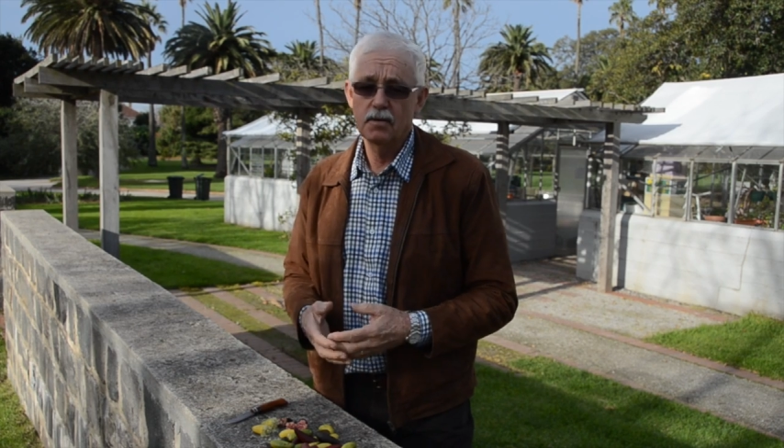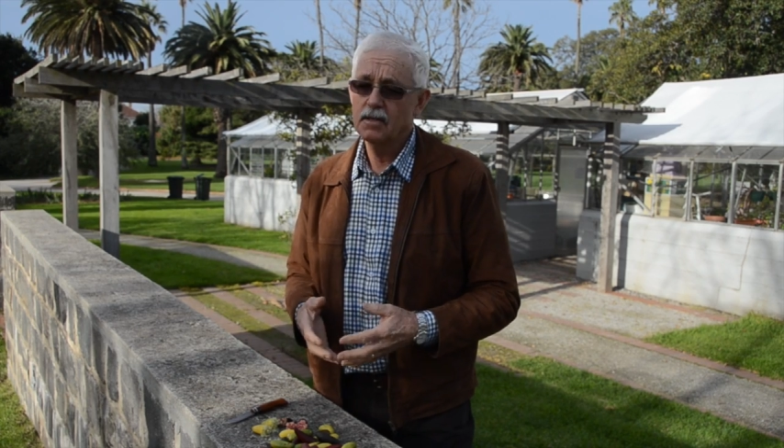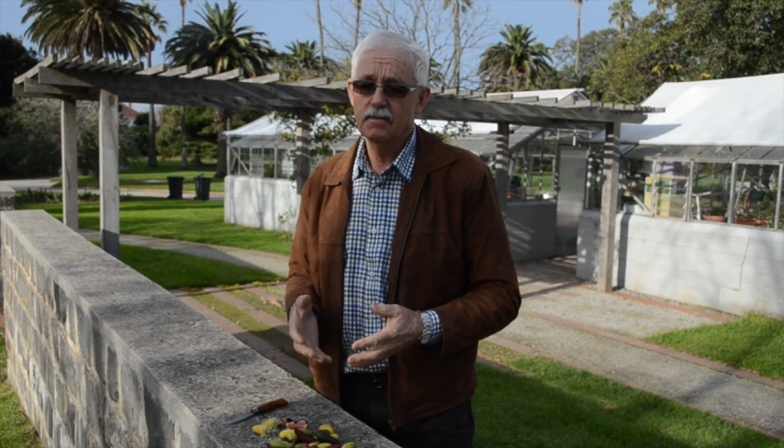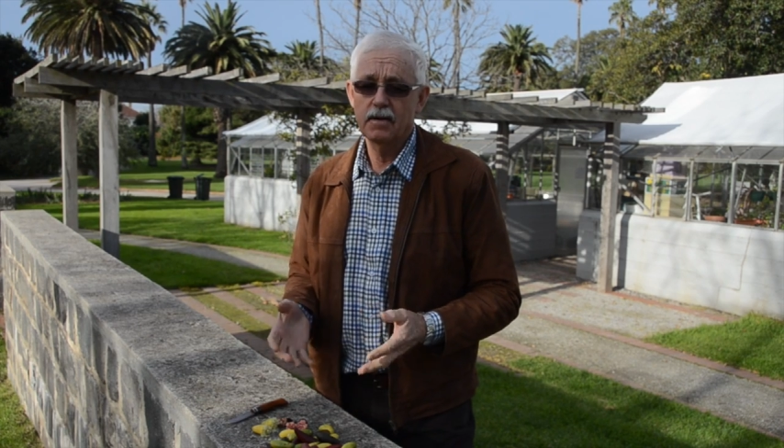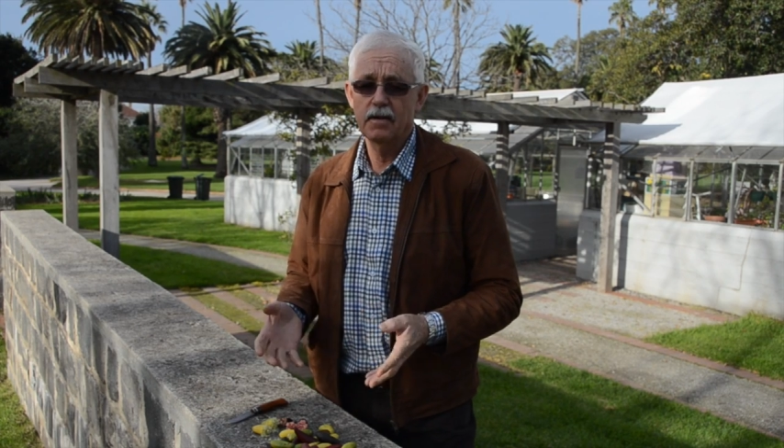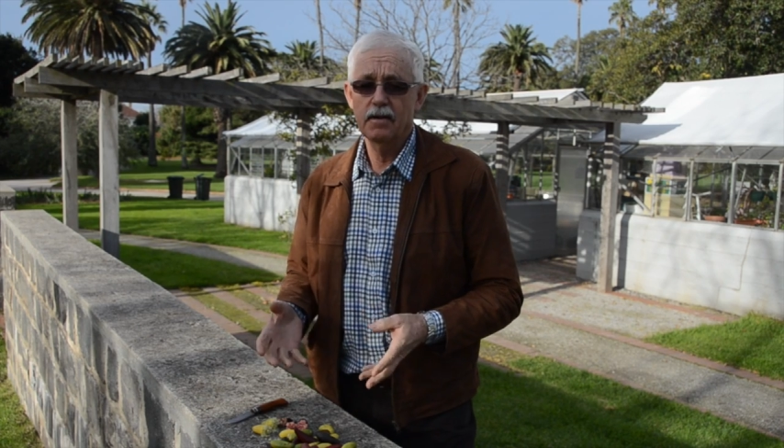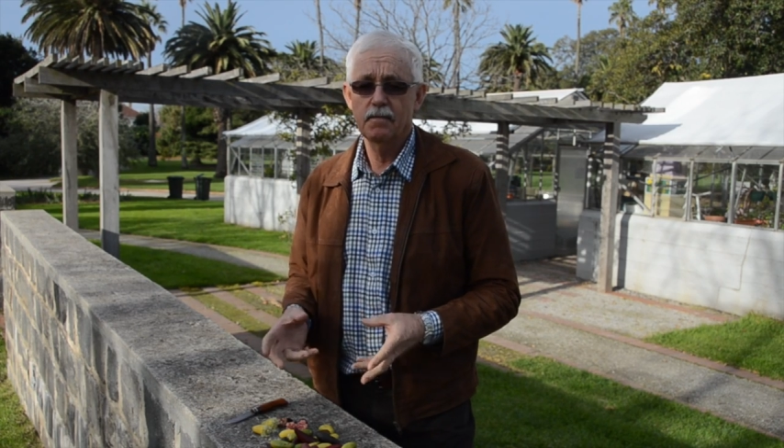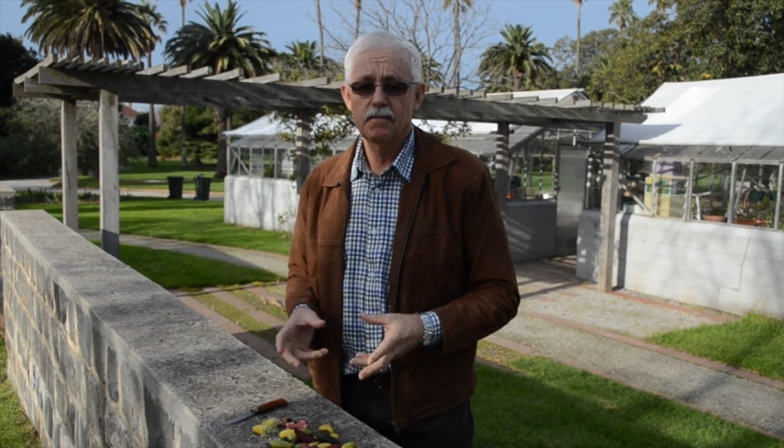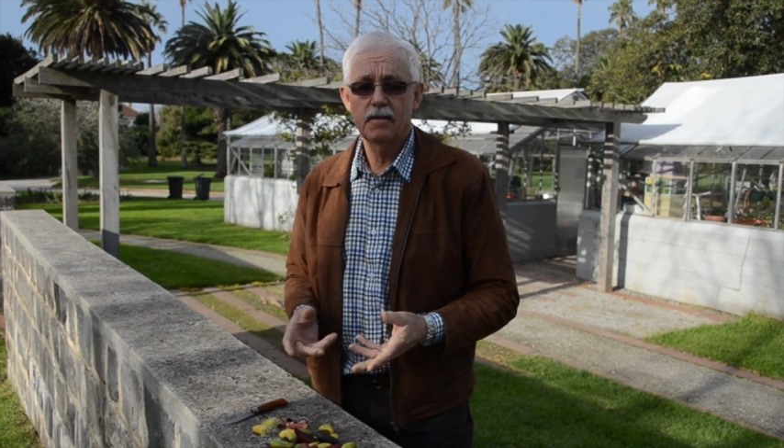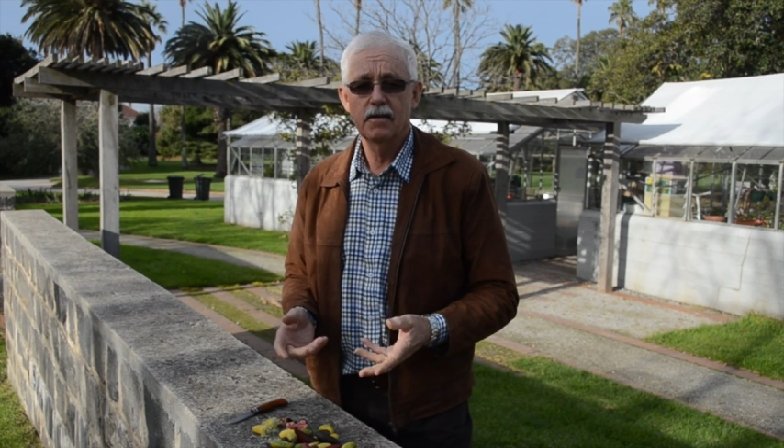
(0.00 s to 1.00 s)
It's very,
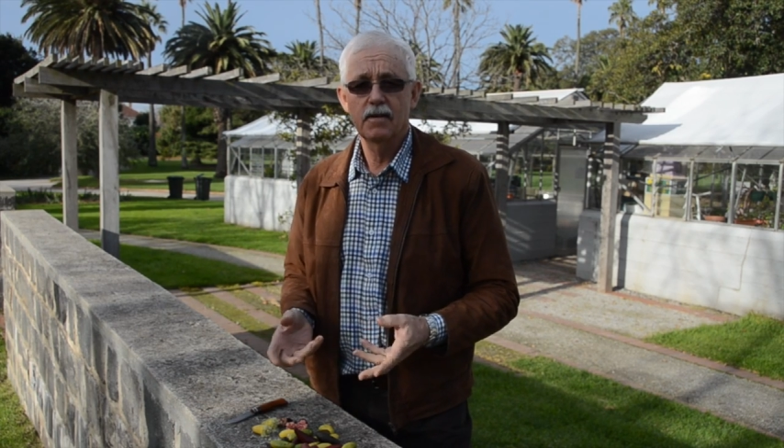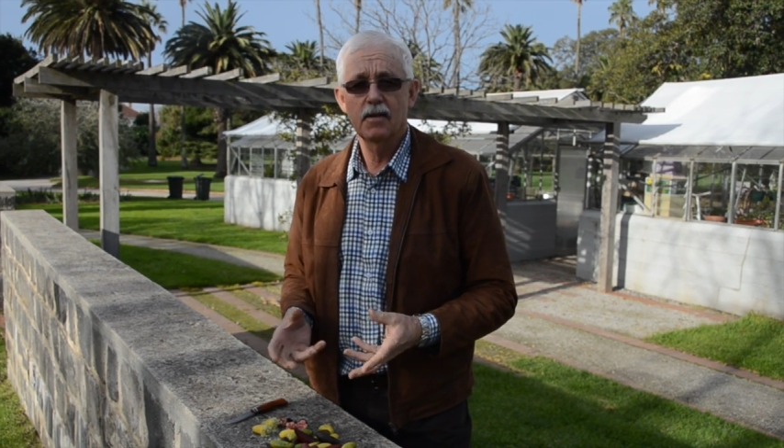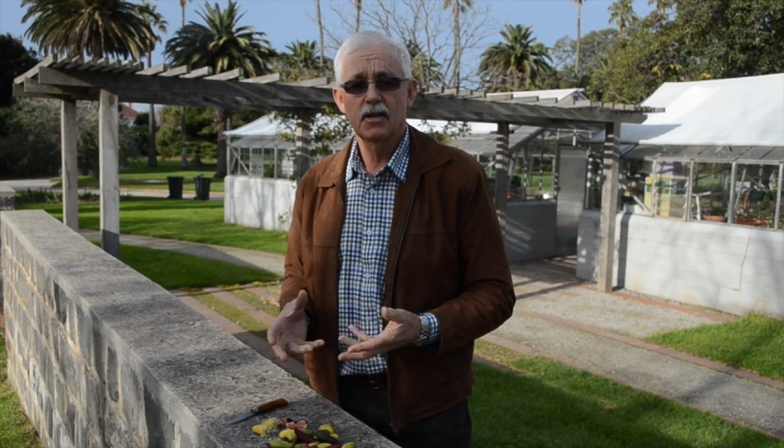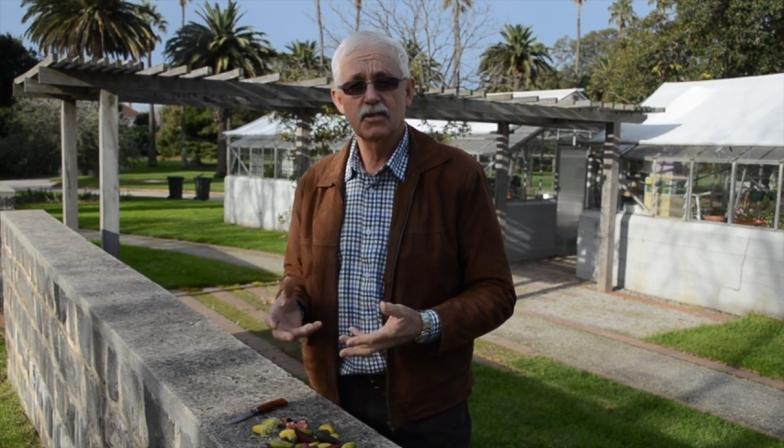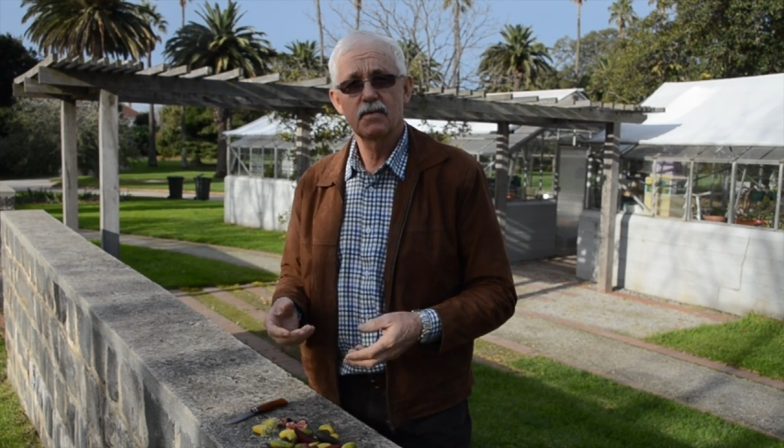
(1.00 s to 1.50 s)
very nice,